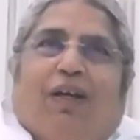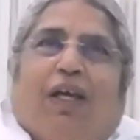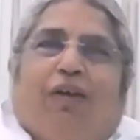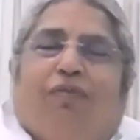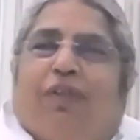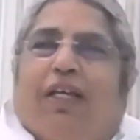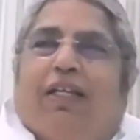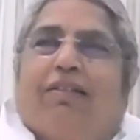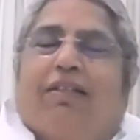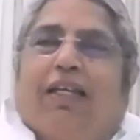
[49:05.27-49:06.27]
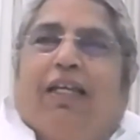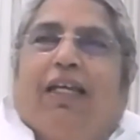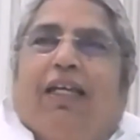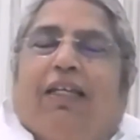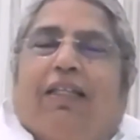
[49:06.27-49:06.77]
If there is
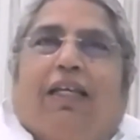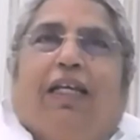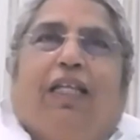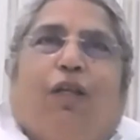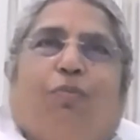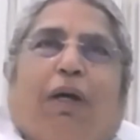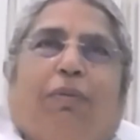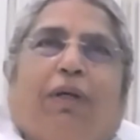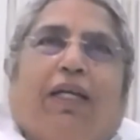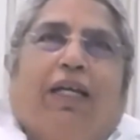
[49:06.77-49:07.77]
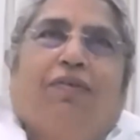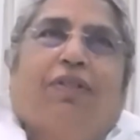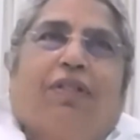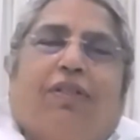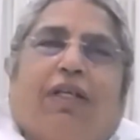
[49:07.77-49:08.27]
anything, then Baba gives
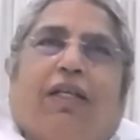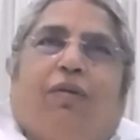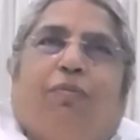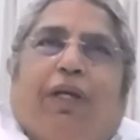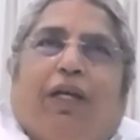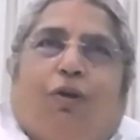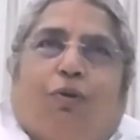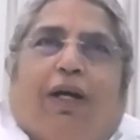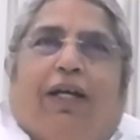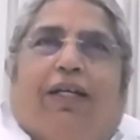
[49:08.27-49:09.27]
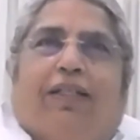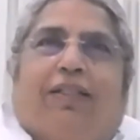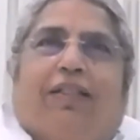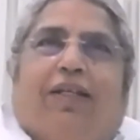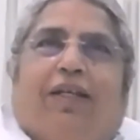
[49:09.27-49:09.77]
a signal, be quiet,
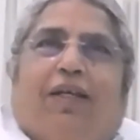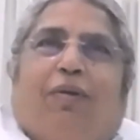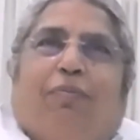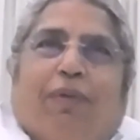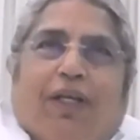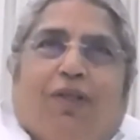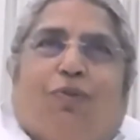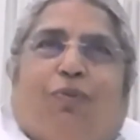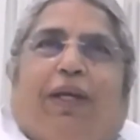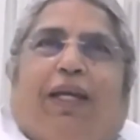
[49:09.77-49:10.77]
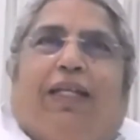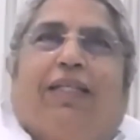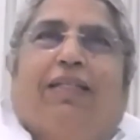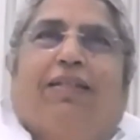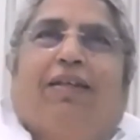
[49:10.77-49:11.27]
be sweet,
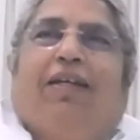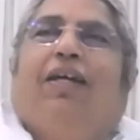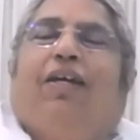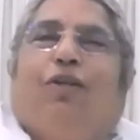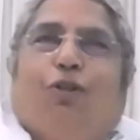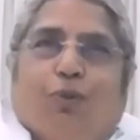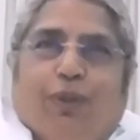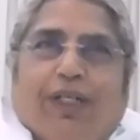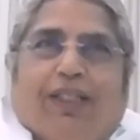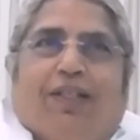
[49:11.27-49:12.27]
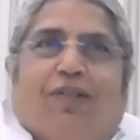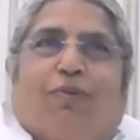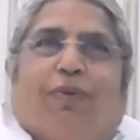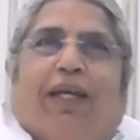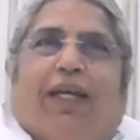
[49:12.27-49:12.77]
do it
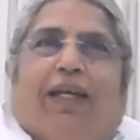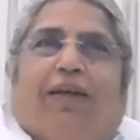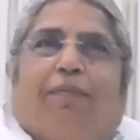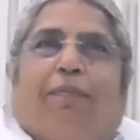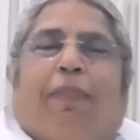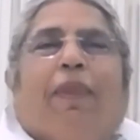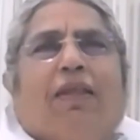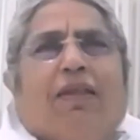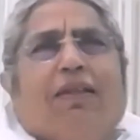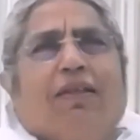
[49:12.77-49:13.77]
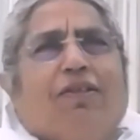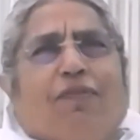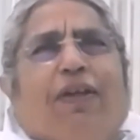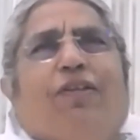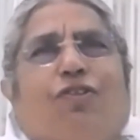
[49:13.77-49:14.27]
this way. But this is a
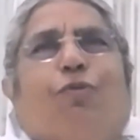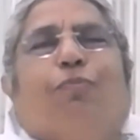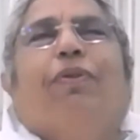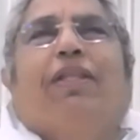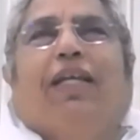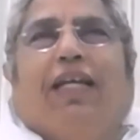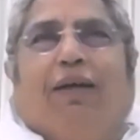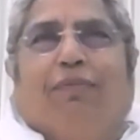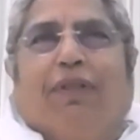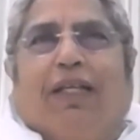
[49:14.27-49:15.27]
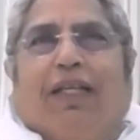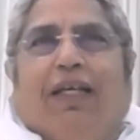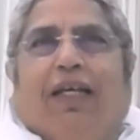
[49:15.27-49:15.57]
very simple thing, Artem.